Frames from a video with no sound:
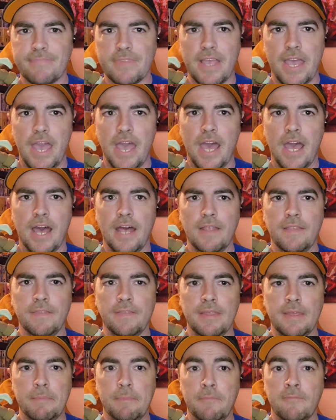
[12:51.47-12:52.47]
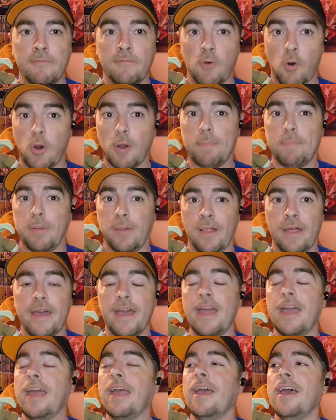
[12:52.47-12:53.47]
And the
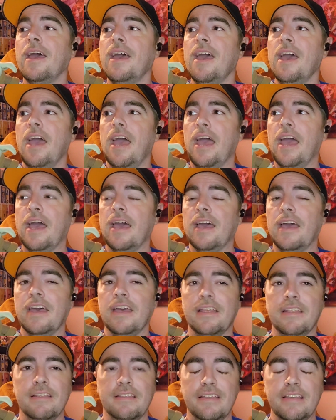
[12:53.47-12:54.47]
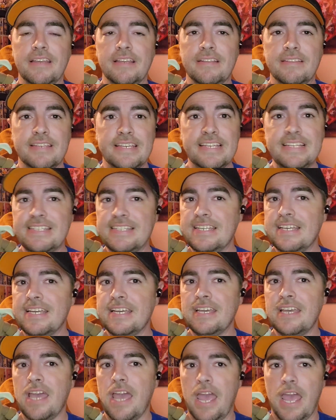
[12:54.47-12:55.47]
foreplay and the
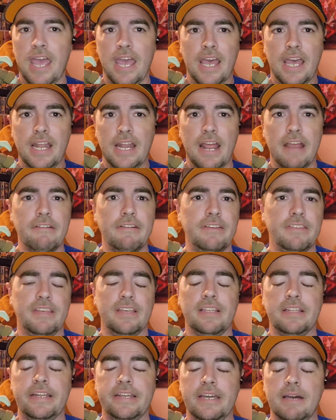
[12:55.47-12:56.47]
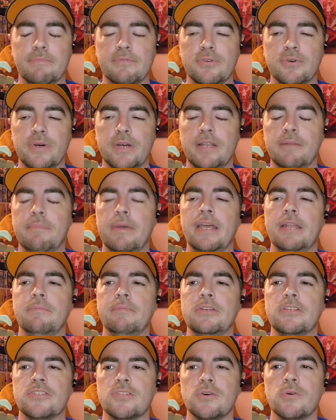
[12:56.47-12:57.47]
teasing and everything leading up to it made
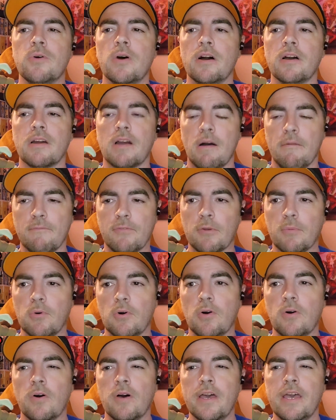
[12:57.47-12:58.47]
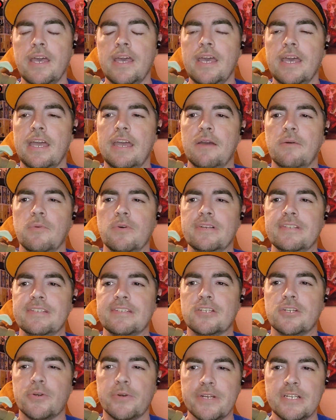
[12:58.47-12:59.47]
me so uncomfortable. It
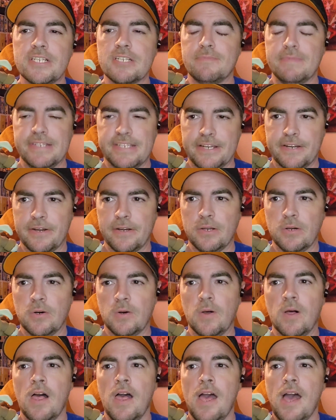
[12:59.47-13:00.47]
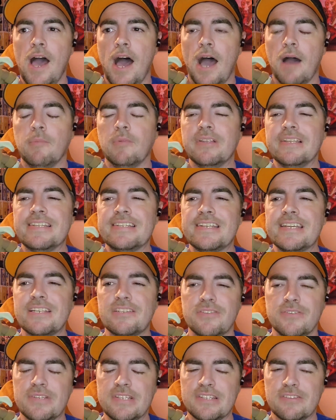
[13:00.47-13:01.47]
was cringe material. I'm listening
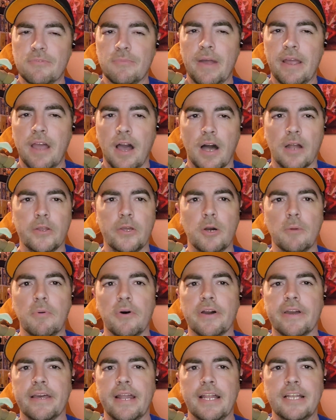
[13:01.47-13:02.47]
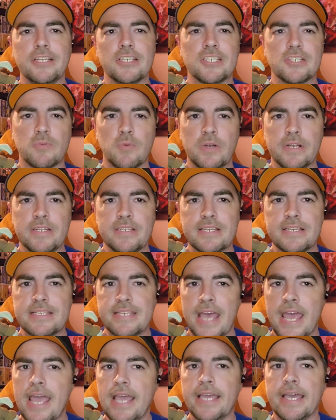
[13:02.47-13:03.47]
to this through my audiobook, and I just wanted to
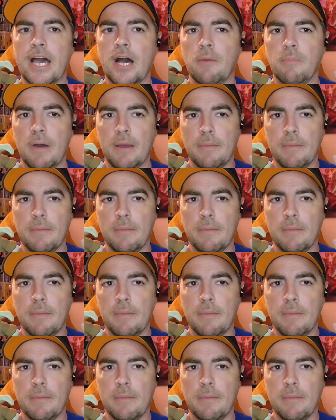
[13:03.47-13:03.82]
take out my